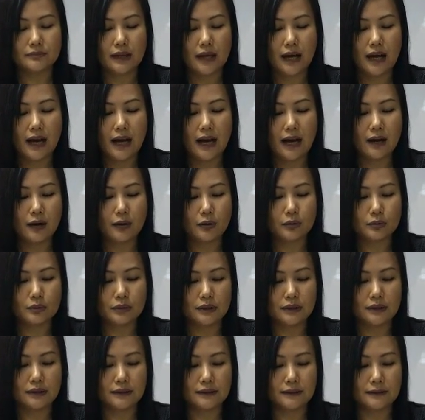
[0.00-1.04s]
how
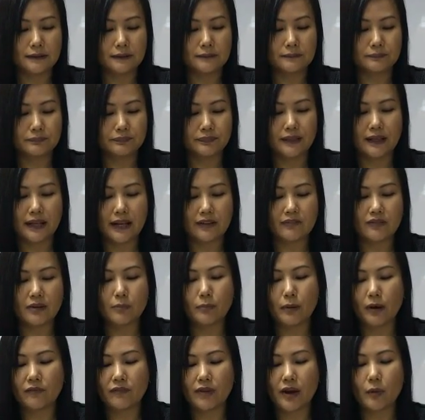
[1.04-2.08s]
the
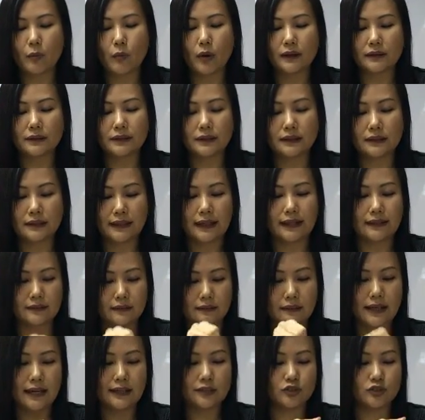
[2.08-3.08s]
11.5 water can